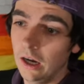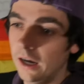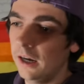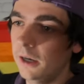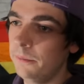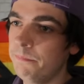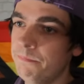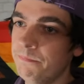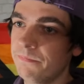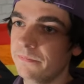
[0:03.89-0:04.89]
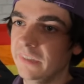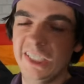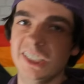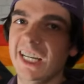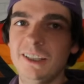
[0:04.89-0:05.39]
Um,
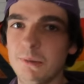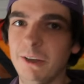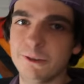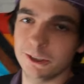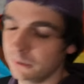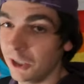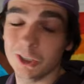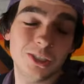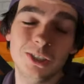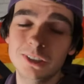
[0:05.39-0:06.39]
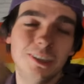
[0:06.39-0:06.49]
this is kind of my first vlog, so